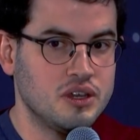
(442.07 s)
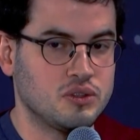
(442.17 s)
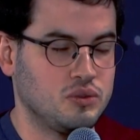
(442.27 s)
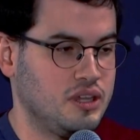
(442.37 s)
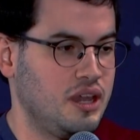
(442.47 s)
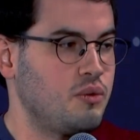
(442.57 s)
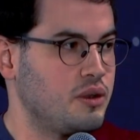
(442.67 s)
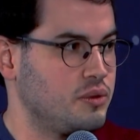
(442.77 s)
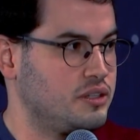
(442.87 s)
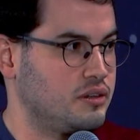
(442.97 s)
Today, when
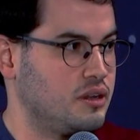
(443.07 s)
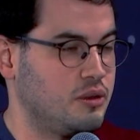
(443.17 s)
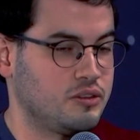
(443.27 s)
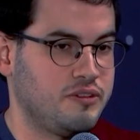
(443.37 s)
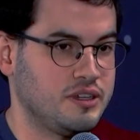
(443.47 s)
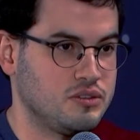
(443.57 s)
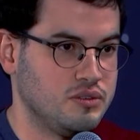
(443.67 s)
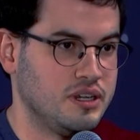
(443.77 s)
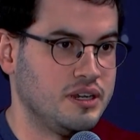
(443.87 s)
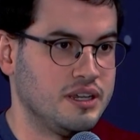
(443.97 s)
we talk about
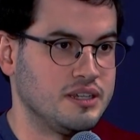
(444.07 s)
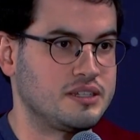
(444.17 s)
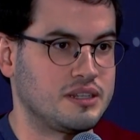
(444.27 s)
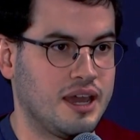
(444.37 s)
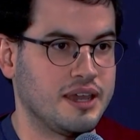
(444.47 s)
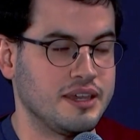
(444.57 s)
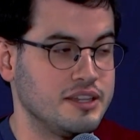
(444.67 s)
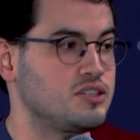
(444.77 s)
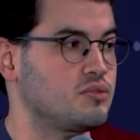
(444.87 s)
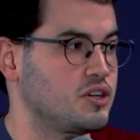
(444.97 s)
fine-tuning, is like
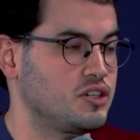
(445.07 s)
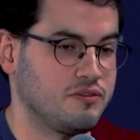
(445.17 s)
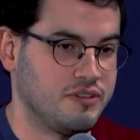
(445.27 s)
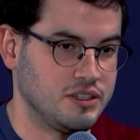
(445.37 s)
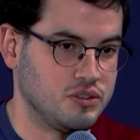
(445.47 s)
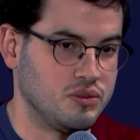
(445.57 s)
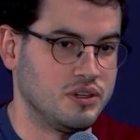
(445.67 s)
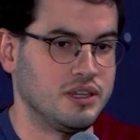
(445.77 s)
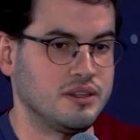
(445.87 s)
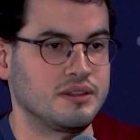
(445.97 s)
instruction
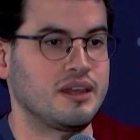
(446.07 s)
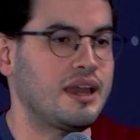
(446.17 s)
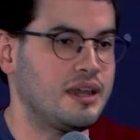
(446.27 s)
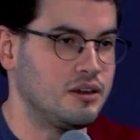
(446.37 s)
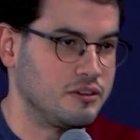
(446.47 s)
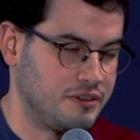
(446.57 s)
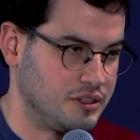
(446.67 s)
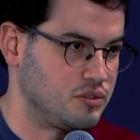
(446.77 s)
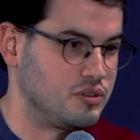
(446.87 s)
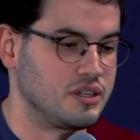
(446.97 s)
fine-tuning, dialogue
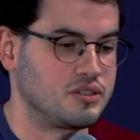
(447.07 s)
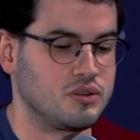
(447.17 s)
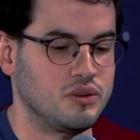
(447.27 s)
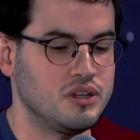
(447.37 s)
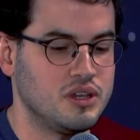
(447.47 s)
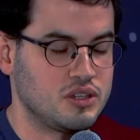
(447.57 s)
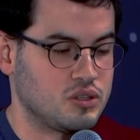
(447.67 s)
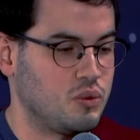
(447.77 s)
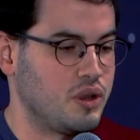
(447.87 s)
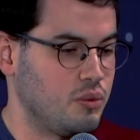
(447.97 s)
fine-tuning. So
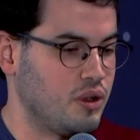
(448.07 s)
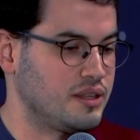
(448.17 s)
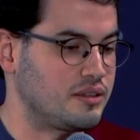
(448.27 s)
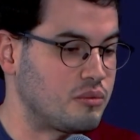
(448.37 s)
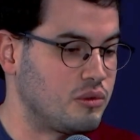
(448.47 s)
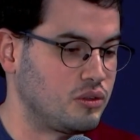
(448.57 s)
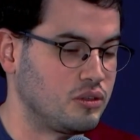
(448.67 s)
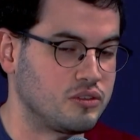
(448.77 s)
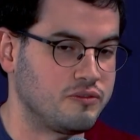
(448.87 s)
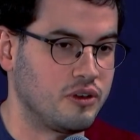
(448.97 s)
we want our model
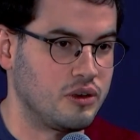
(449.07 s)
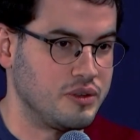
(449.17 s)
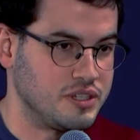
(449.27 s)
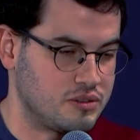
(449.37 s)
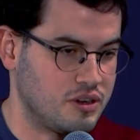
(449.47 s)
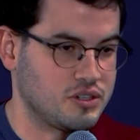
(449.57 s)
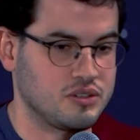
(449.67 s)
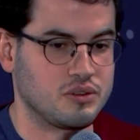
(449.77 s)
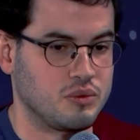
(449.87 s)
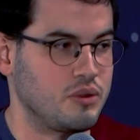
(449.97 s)
to follow
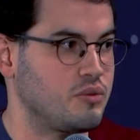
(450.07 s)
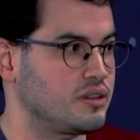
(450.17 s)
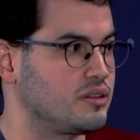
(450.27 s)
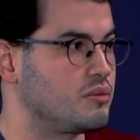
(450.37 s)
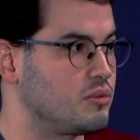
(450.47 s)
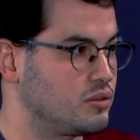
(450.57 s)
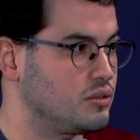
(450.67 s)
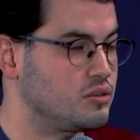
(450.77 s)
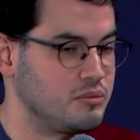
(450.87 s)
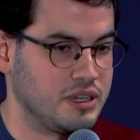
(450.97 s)
instructions, or we want our model
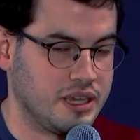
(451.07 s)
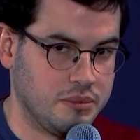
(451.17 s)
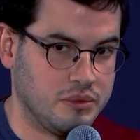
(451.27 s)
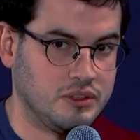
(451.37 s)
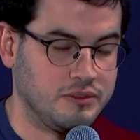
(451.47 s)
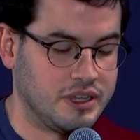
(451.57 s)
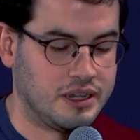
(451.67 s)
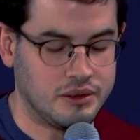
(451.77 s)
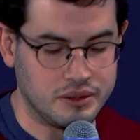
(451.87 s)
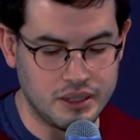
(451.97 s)
to be capable of
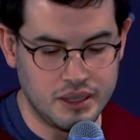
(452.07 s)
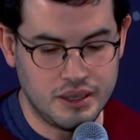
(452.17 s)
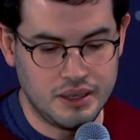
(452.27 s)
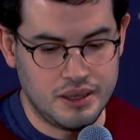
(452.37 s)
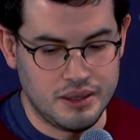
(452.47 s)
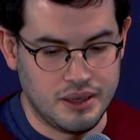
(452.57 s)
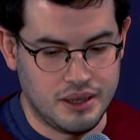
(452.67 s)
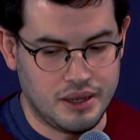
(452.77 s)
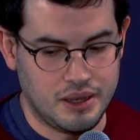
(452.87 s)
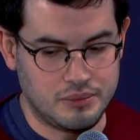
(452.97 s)

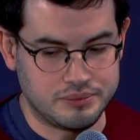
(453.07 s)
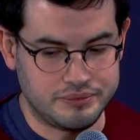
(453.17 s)
dialogue.